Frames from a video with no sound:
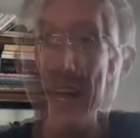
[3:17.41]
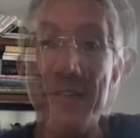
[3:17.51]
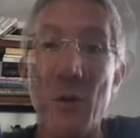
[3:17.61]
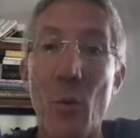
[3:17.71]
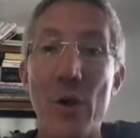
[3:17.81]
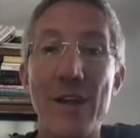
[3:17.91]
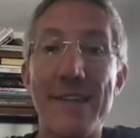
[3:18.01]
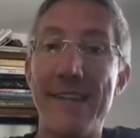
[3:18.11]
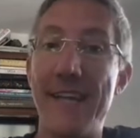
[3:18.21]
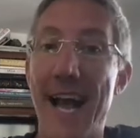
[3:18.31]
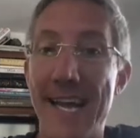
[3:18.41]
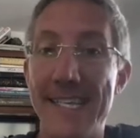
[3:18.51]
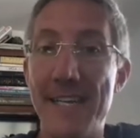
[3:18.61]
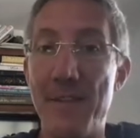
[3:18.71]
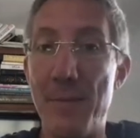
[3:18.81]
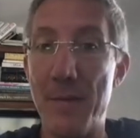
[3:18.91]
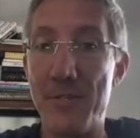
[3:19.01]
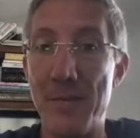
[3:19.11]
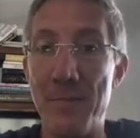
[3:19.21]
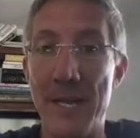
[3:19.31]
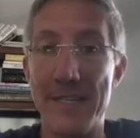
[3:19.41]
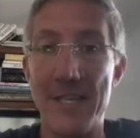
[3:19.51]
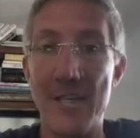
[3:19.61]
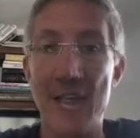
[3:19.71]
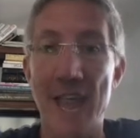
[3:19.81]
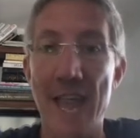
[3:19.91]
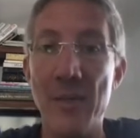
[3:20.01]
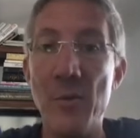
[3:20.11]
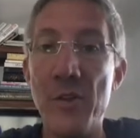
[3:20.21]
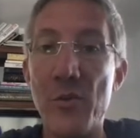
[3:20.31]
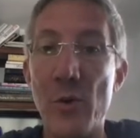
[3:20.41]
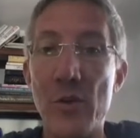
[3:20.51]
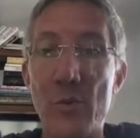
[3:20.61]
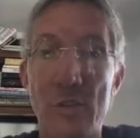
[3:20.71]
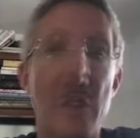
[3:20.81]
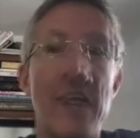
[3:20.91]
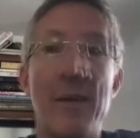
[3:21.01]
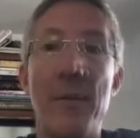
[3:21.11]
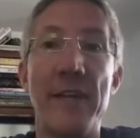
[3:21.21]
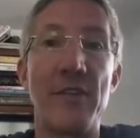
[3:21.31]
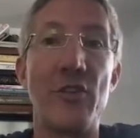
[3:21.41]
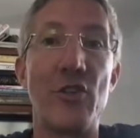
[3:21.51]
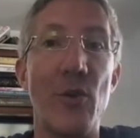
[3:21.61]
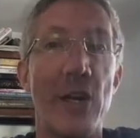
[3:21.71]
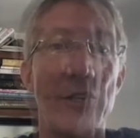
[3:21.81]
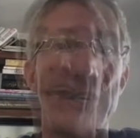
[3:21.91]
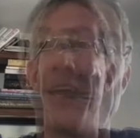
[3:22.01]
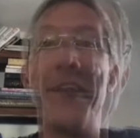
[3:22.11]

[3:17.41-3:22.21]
If it works, it's the ID of the PubSub message. And when this works, we just give it message 200.